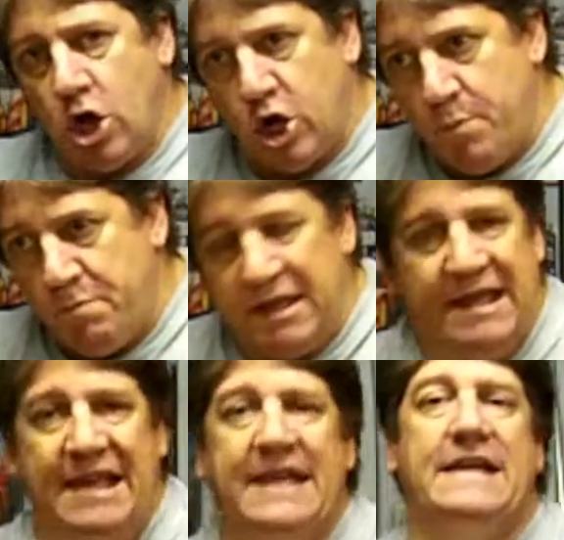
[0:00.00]

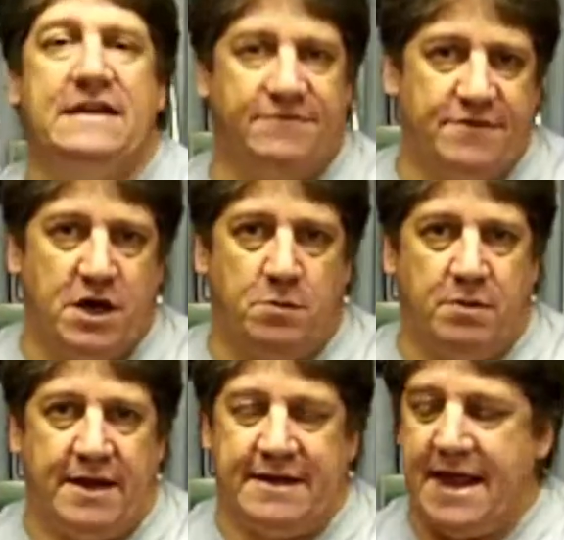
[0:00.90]
completely different
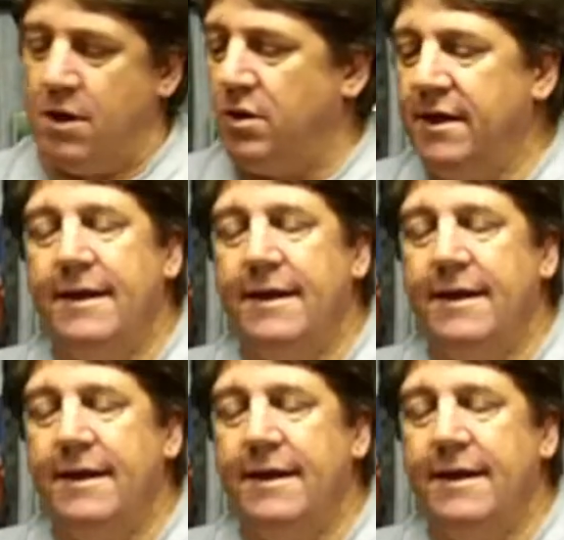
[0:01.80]
airplane now.